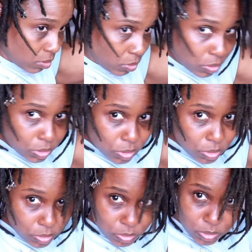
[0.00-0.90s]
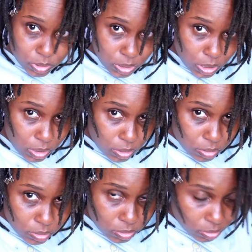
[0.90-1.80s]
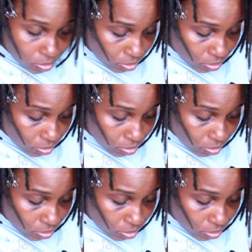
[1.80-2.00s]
or two to heal.